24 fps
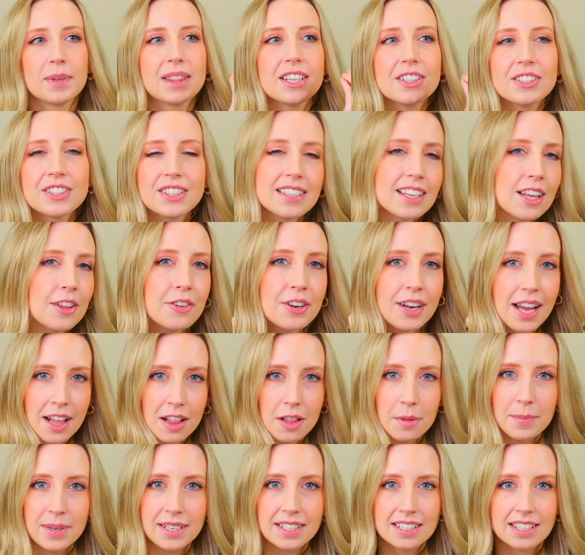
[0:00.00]
But there's another
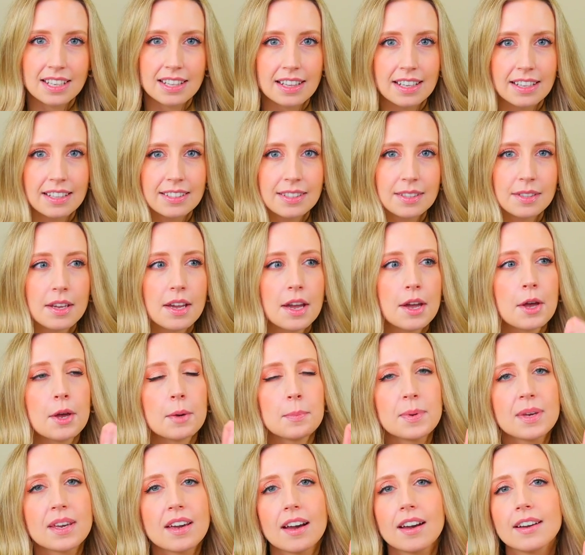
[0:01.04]
element to this
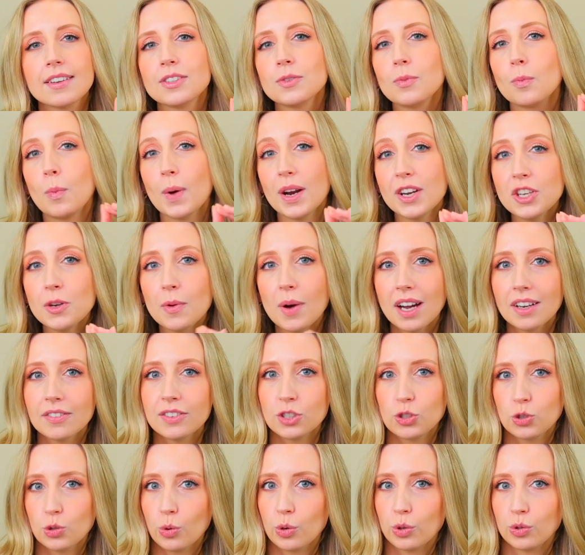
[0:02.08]
because when you have a
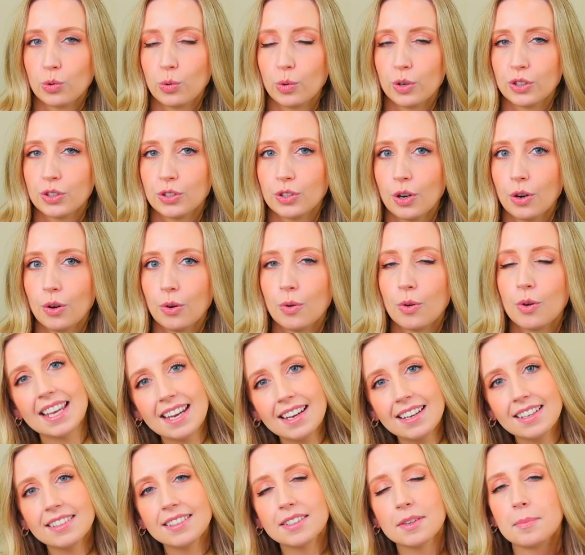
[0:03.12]
short torso,
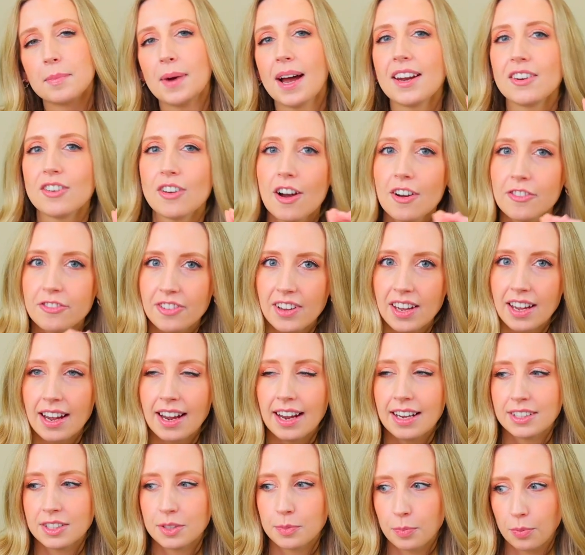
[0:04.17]
things might not fit
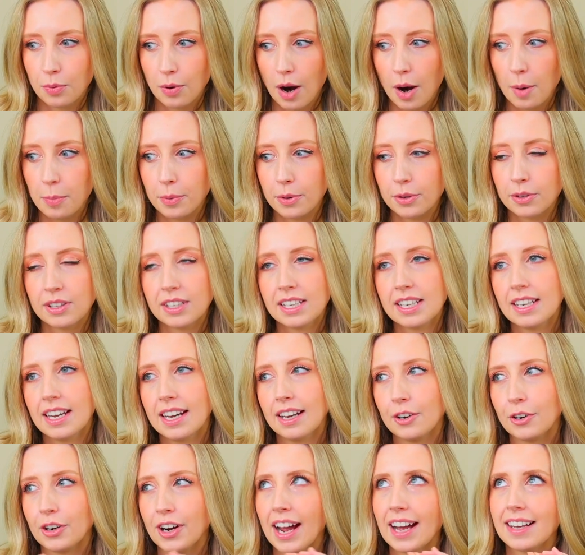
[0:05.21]
as properly
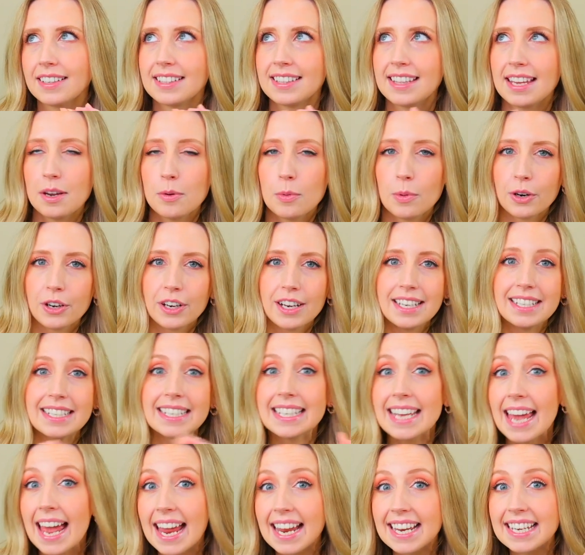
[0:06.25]
or as they were
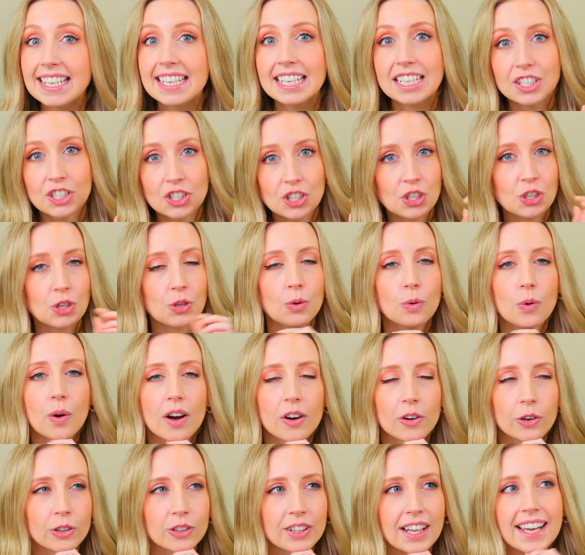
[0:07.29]
intended to
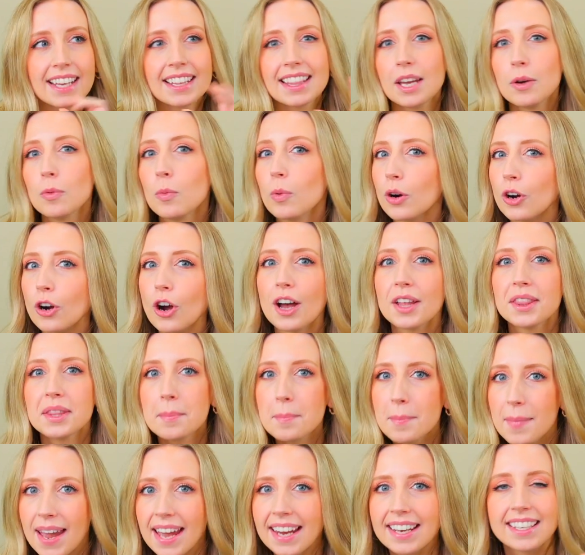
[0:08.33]
or like they were on the
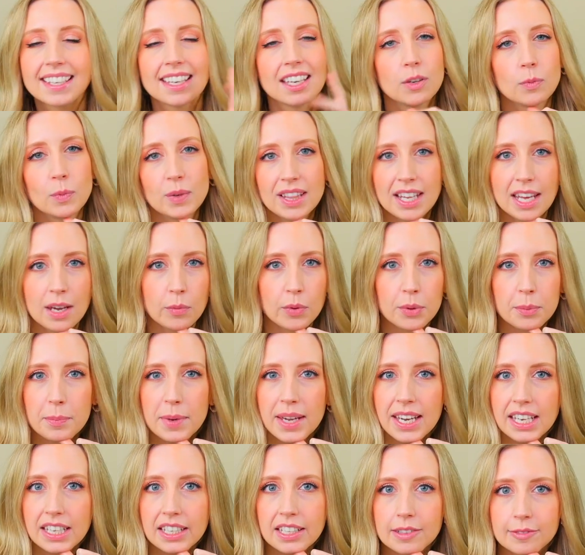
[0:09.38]
mannequin when they were
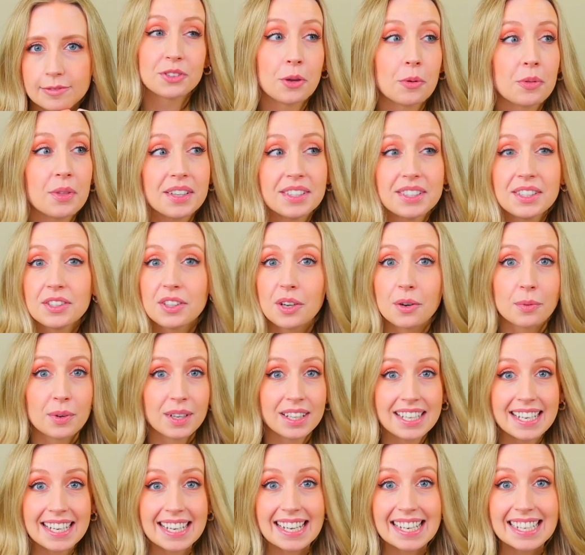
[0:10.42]
made. So this is a
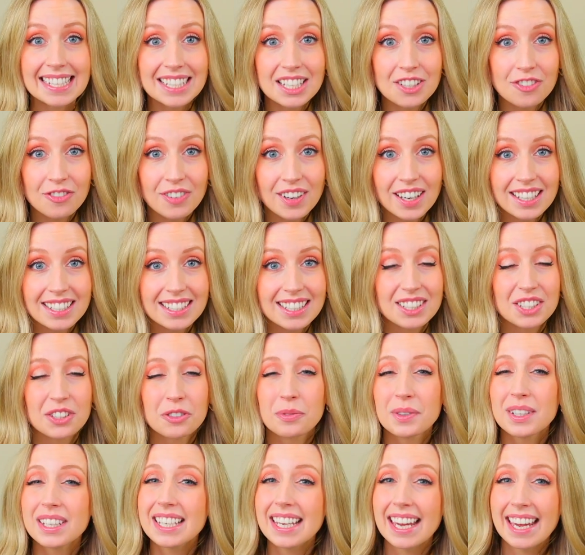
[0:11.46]
really easy fix. It's a
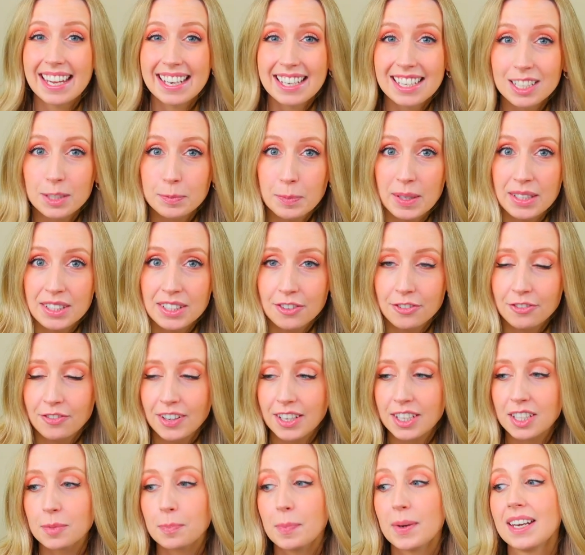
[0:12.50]
really inexpensive
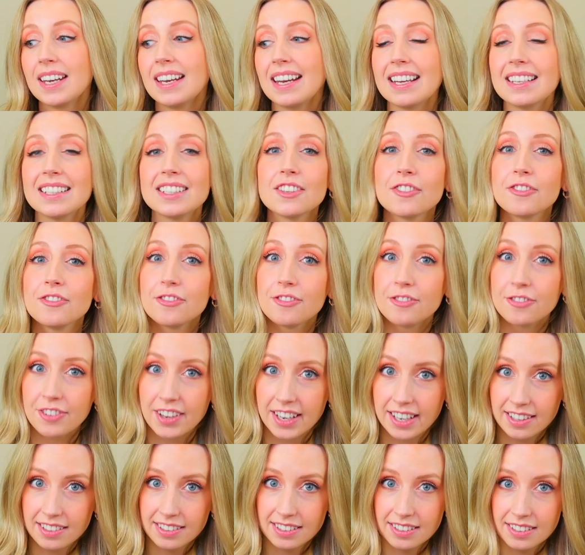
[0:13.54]
fix, but it is a
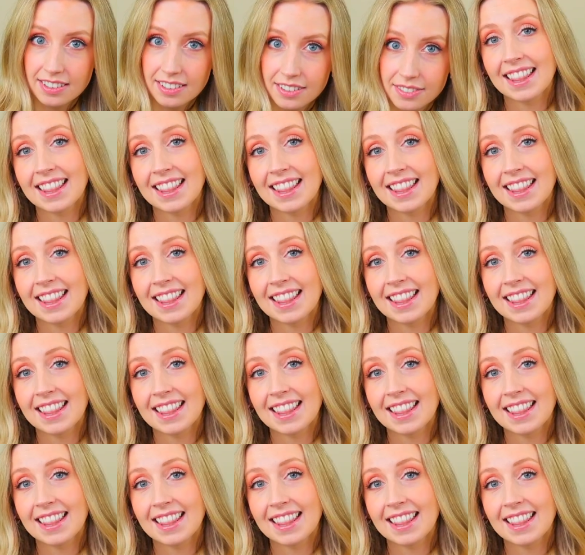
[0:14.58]
fix.